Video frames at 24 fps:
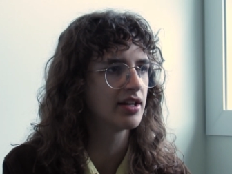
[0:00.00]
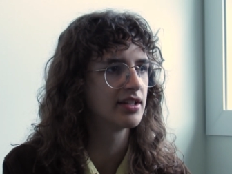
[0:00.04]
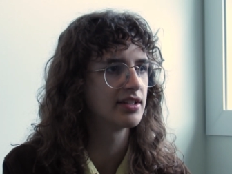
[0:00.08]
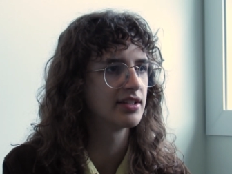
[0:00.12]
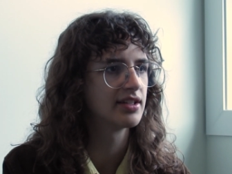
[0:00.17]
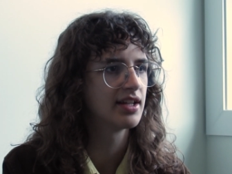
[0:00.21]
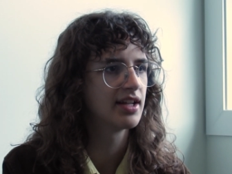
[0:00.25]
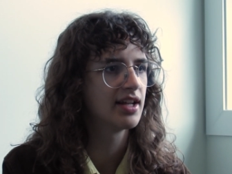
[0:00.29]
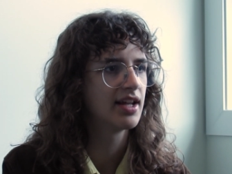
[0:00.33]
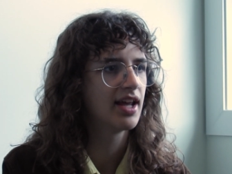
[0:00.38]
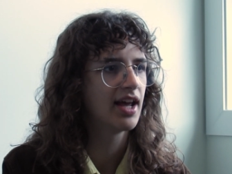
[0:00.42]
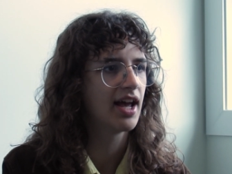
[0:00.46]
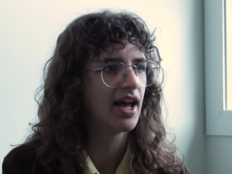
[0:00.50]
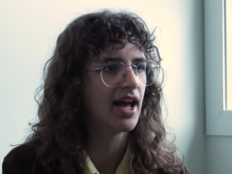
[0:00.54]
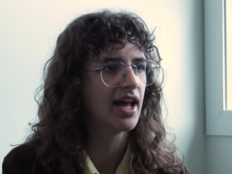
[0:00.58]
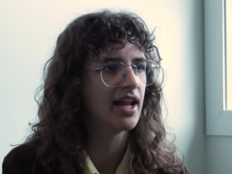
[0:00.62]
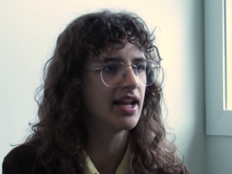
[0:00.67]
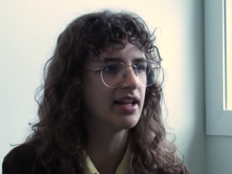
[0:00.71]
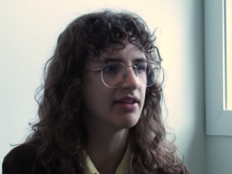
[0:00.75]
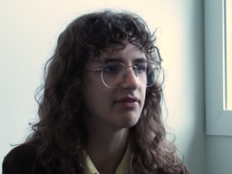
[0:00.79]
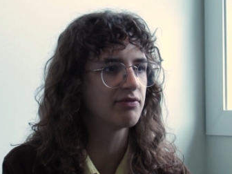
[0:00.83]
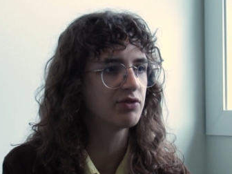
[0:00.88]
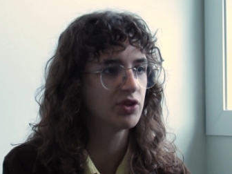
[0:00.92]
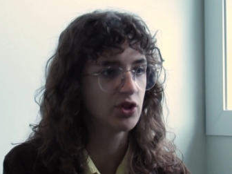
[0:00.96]
Mm-hmm.
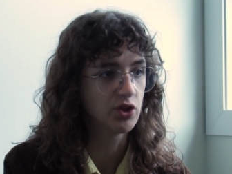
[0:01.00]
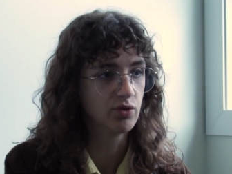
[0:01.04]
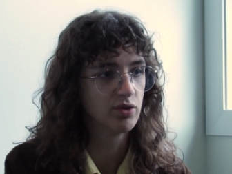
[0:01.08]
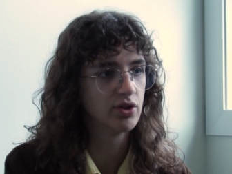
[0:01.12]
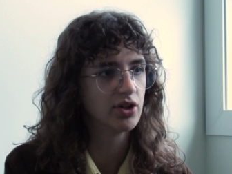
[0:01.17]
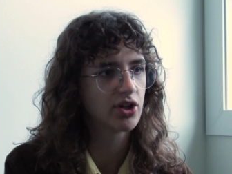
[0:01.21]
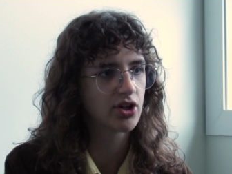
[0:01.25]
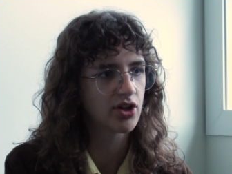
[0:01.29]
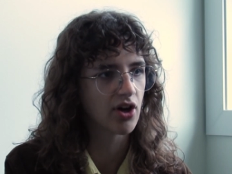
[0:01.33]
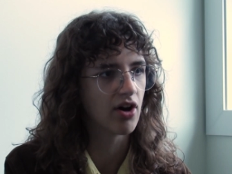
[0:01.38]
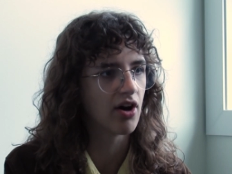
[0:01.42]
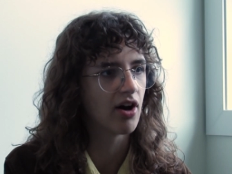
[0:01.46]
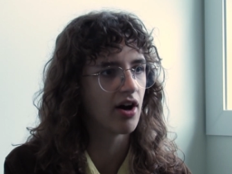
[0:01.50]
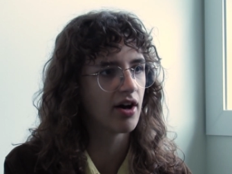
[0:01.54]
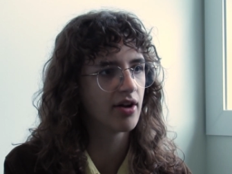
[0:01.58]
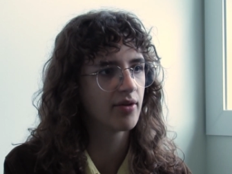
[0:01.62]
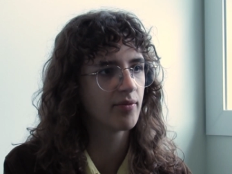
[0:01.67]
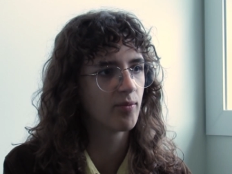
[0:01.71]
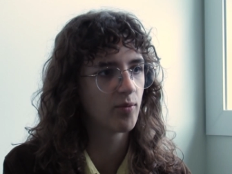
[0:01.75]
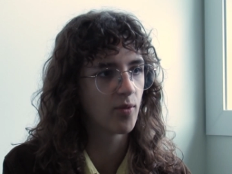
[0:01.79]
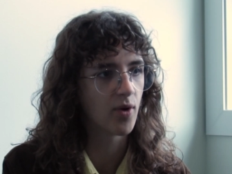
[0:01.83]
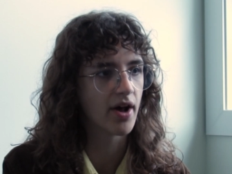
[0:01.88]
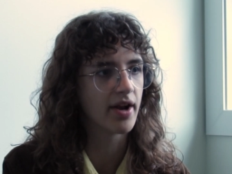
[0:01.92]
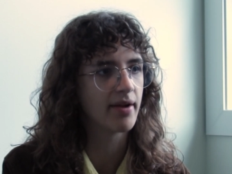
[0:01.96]
And if you and
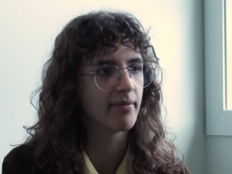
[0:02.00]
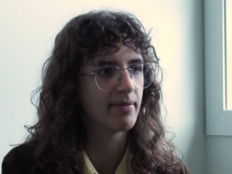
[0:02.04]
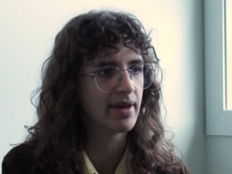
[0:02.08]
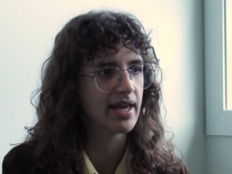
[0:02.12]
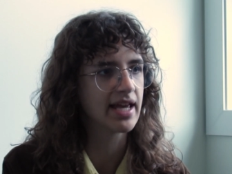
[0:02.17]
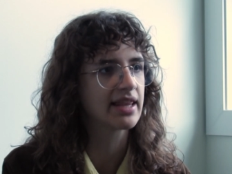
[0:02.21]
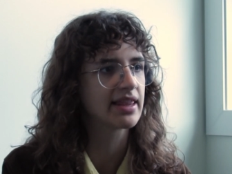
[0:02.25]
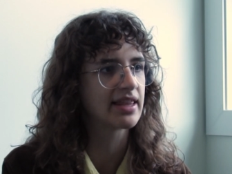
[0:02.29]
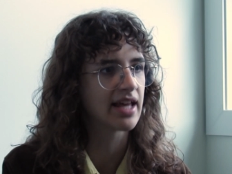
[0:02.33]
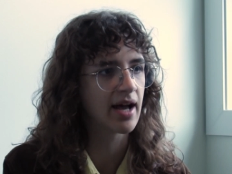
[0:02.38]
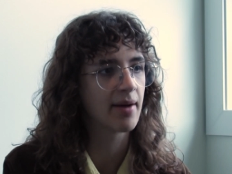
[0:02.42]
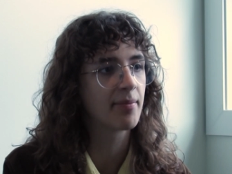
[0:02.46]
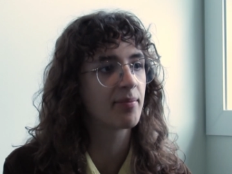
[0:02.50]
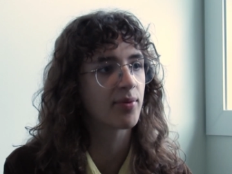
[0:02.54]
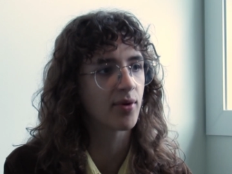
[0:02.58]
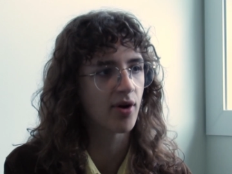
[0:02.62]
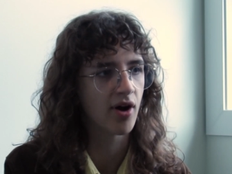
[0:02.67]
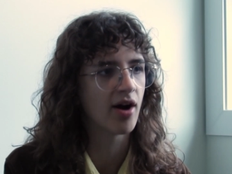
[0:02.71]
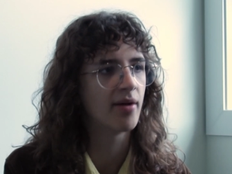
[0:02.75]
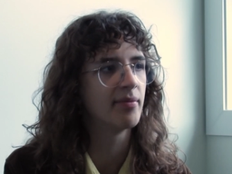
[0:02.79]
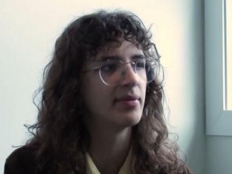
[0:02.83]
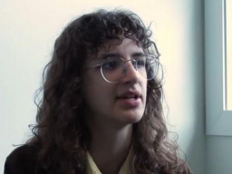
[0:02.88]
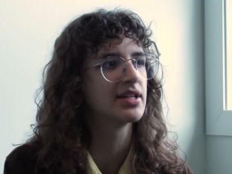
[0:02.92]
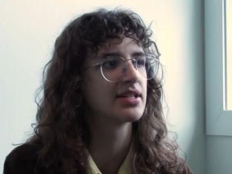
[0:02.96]
God want to make that
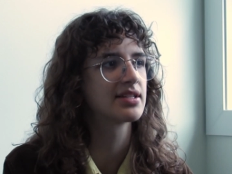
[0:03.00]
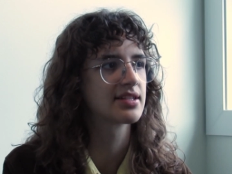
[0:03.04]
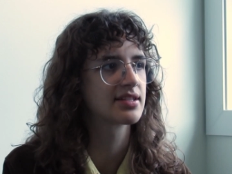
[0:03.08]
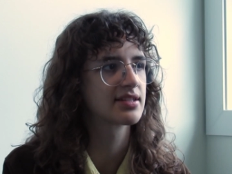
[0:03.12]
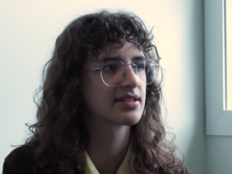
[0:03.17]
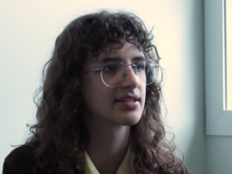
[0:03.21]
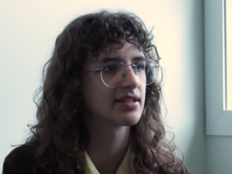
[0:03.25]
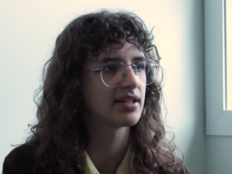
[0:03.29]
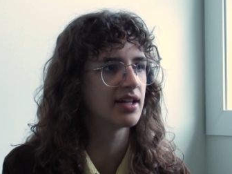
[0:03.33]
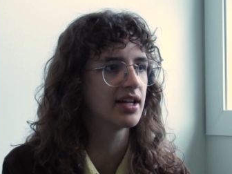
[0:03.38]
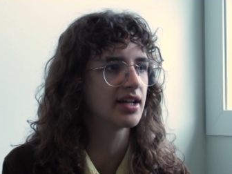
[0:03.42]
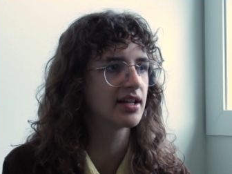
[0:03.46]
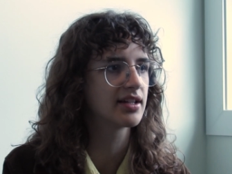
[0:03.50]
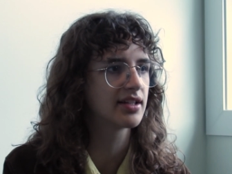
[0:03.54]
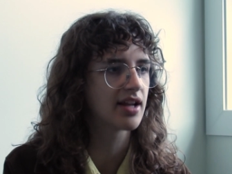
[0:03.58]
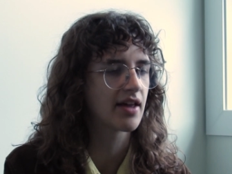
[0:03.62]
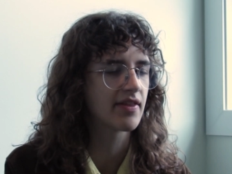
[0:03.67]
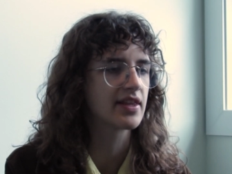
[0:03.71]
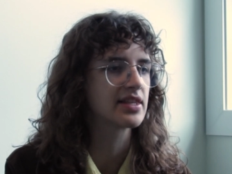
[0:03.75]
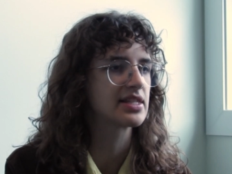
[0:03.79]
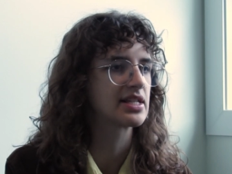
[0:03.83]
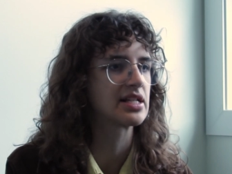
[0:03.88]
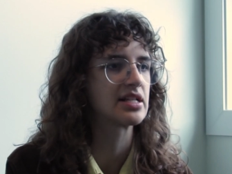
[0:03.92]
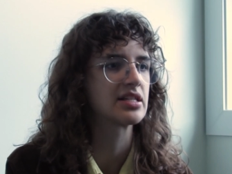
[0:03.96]
promise, like
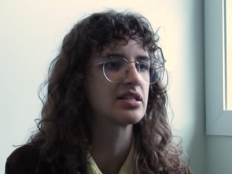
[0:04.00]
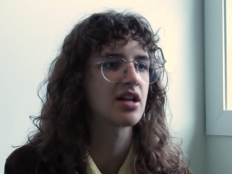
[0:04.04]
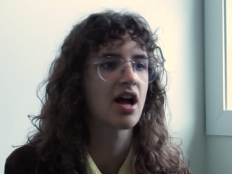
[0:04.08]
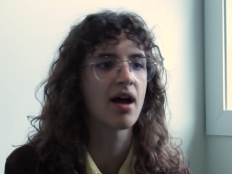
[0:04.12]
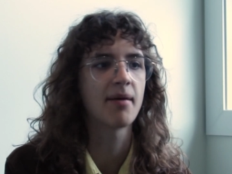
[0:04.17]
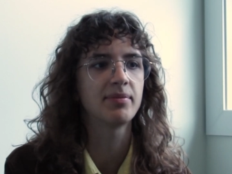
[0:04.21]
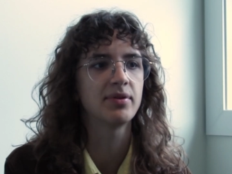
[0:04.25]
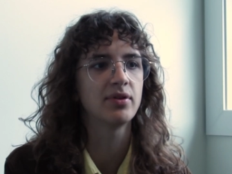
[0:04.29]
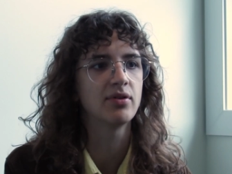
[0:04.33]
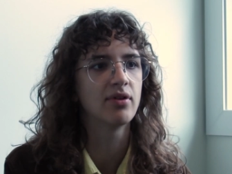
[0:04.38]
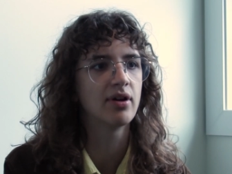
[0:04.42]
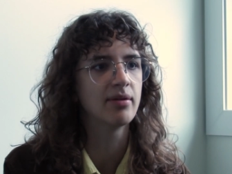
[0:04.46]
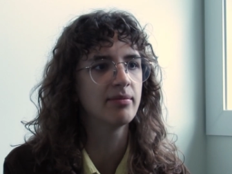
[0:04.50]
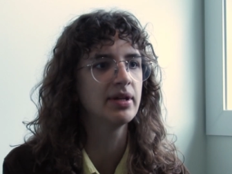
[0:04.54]
nothing's gonna stop you.